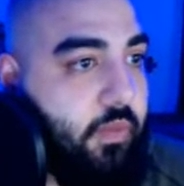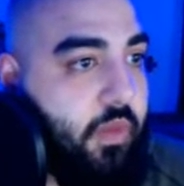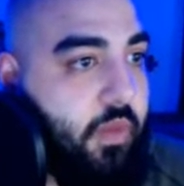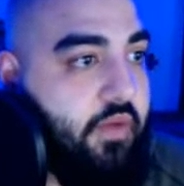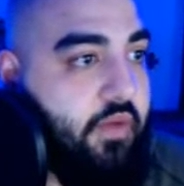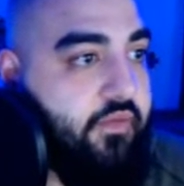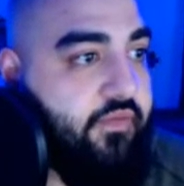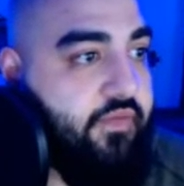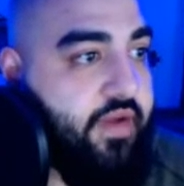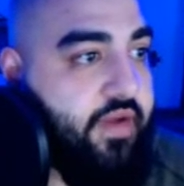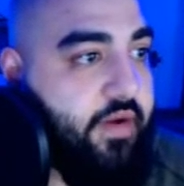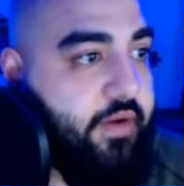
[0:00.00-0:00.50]

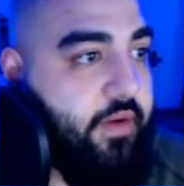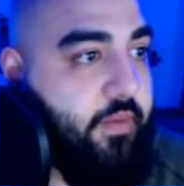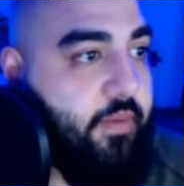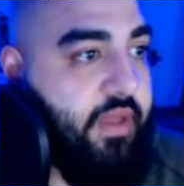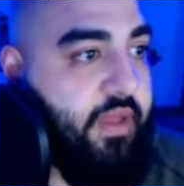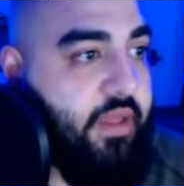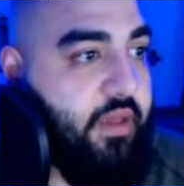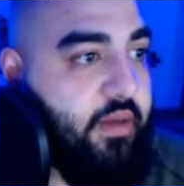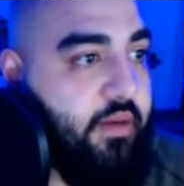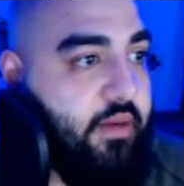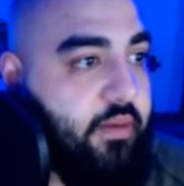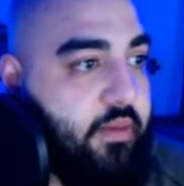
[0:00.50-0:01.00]

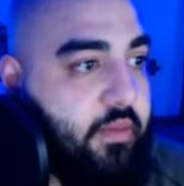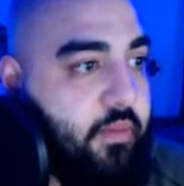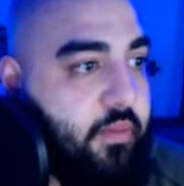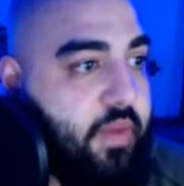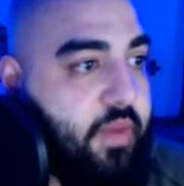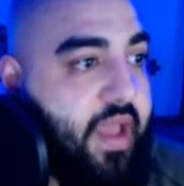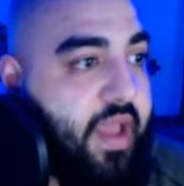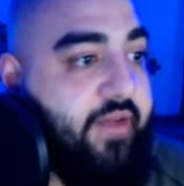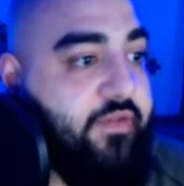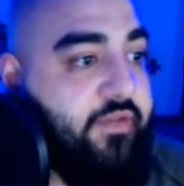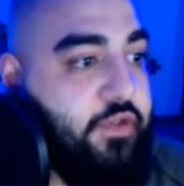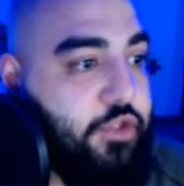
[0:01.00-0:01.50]
We
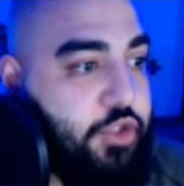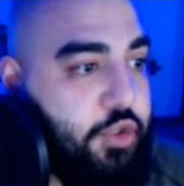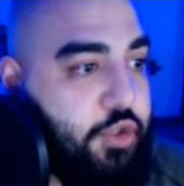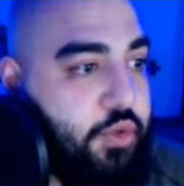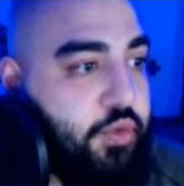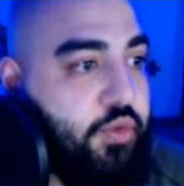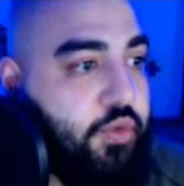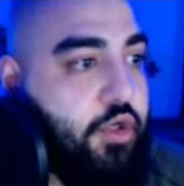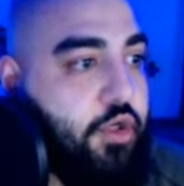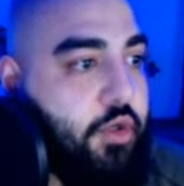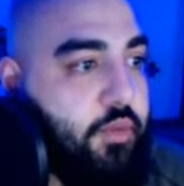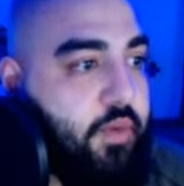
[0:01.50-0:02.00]
have
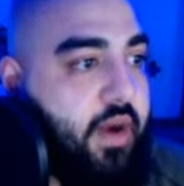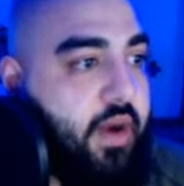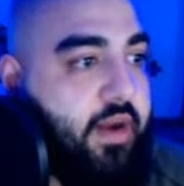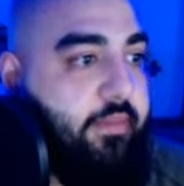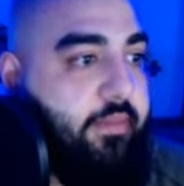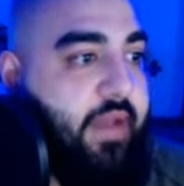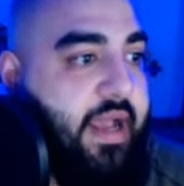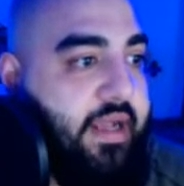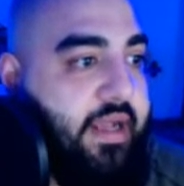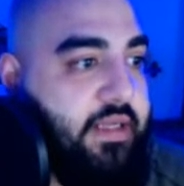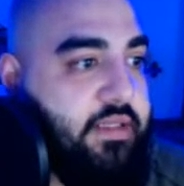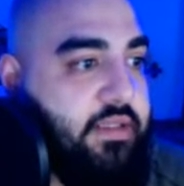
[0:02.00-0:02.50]
two good running
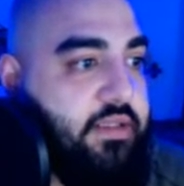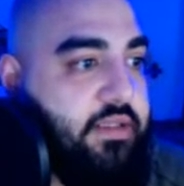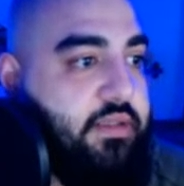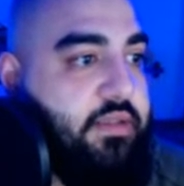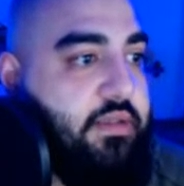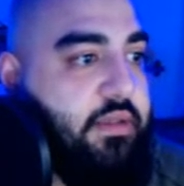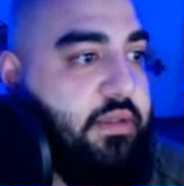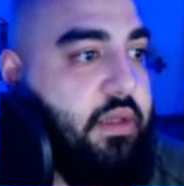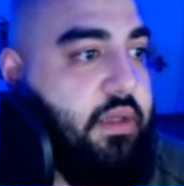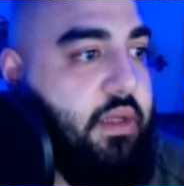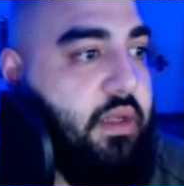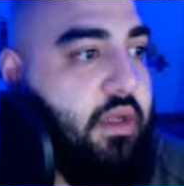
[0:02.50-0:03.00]
backs.
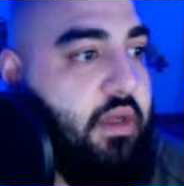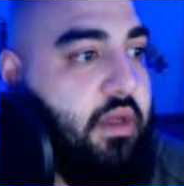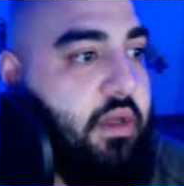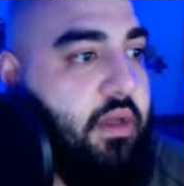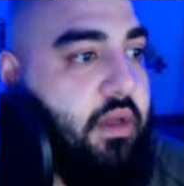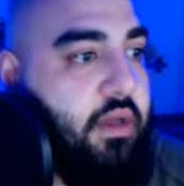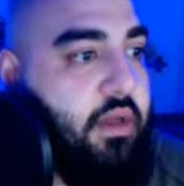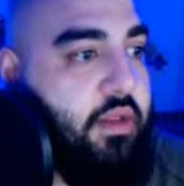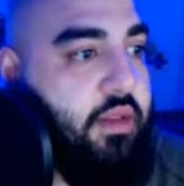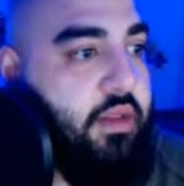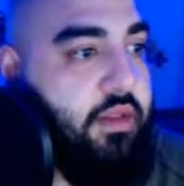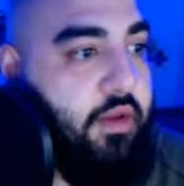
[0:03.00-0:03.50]

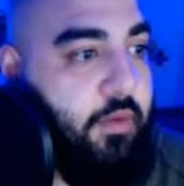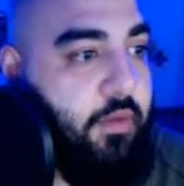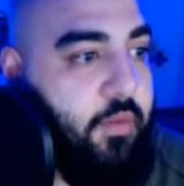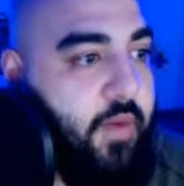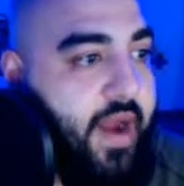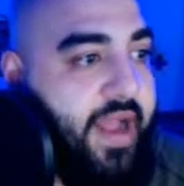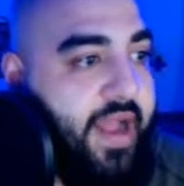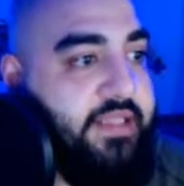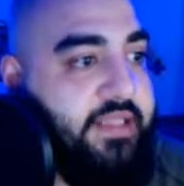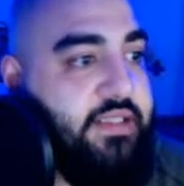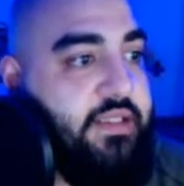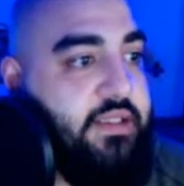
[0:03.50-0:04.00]
The
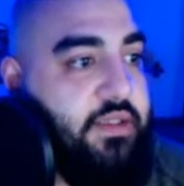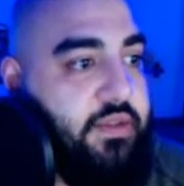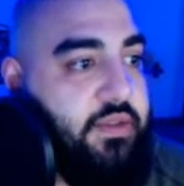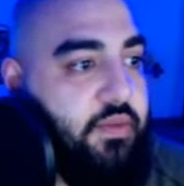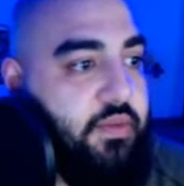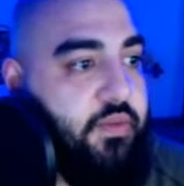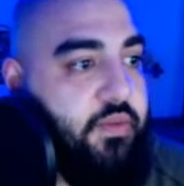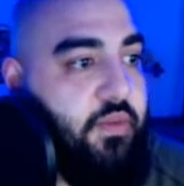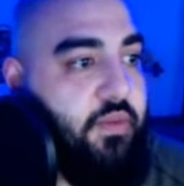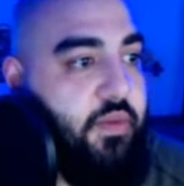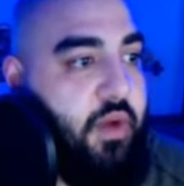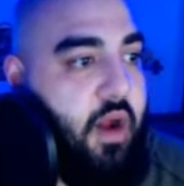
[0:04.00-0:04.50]
rest
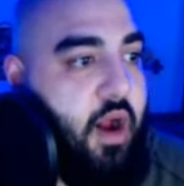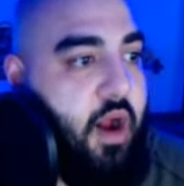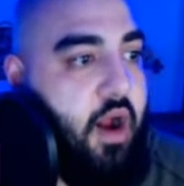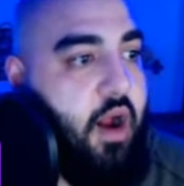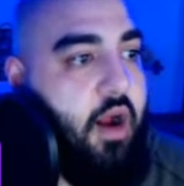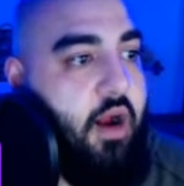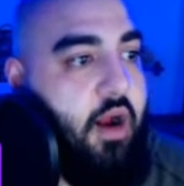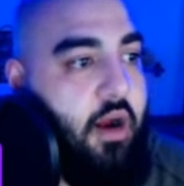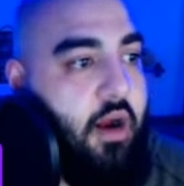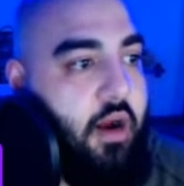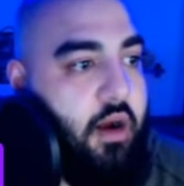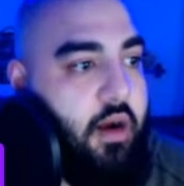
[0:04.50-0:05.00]

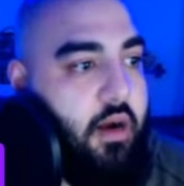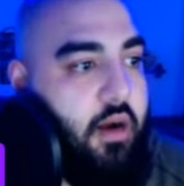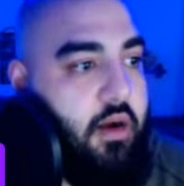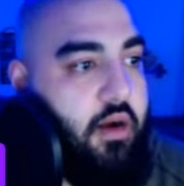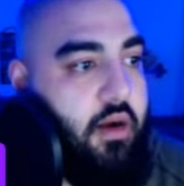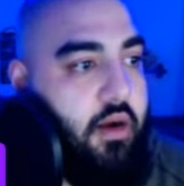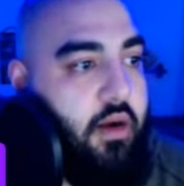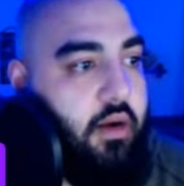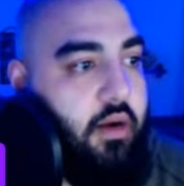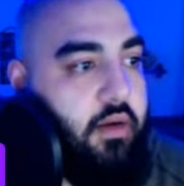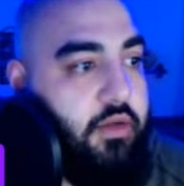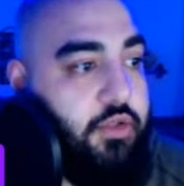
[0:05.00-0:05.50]

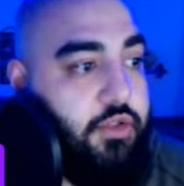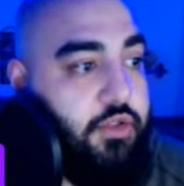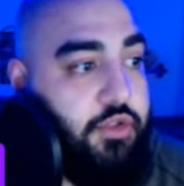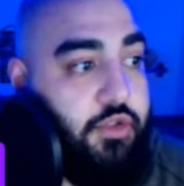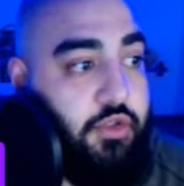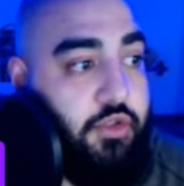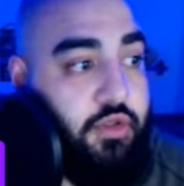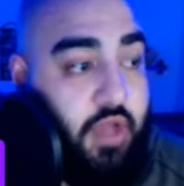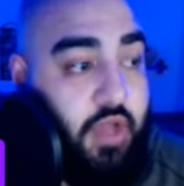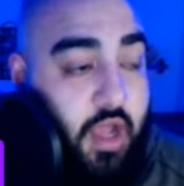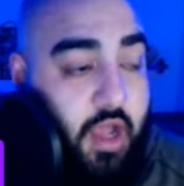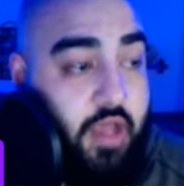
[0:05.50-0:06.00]
are
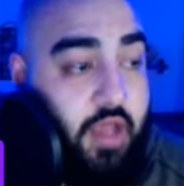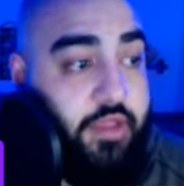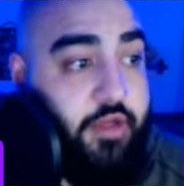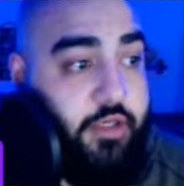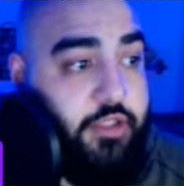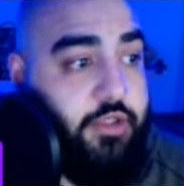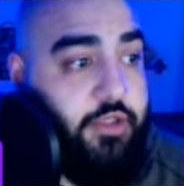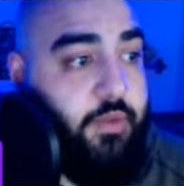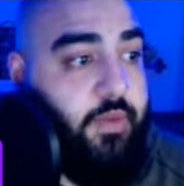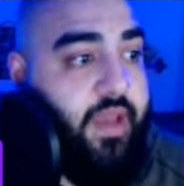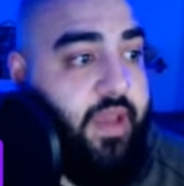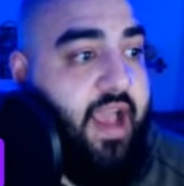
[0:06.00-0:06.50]
the other
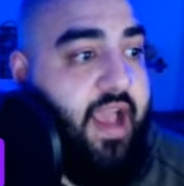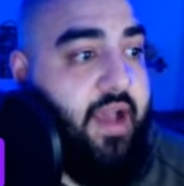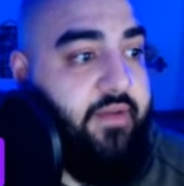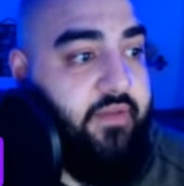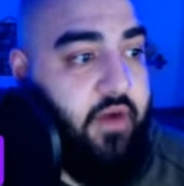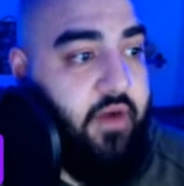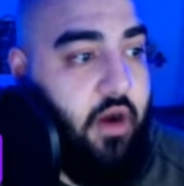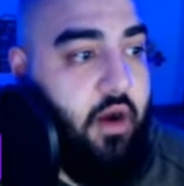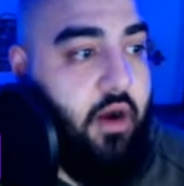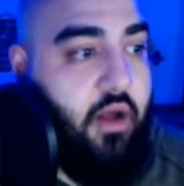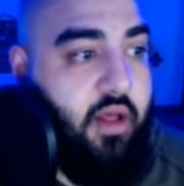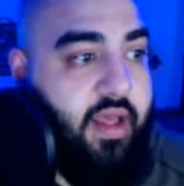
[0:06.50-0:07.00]
two we have
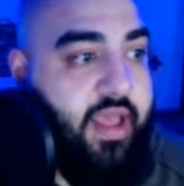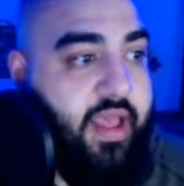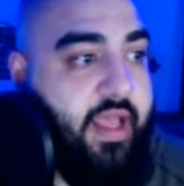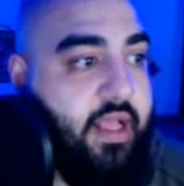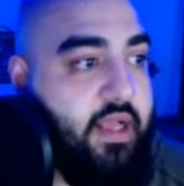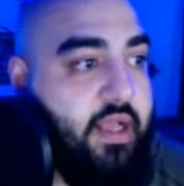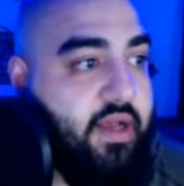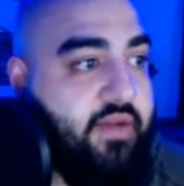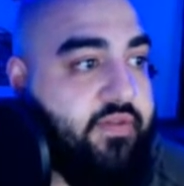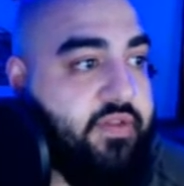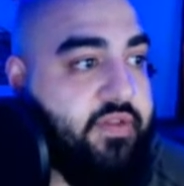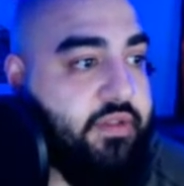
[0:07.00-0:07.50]
are all
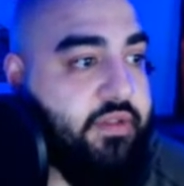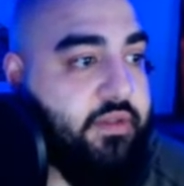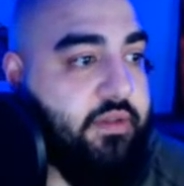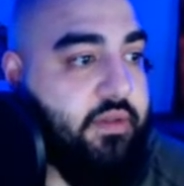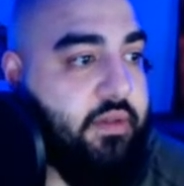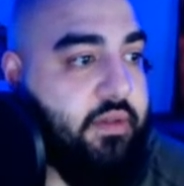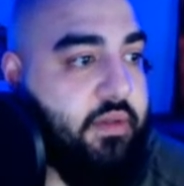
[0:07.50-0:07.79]
handcuffs.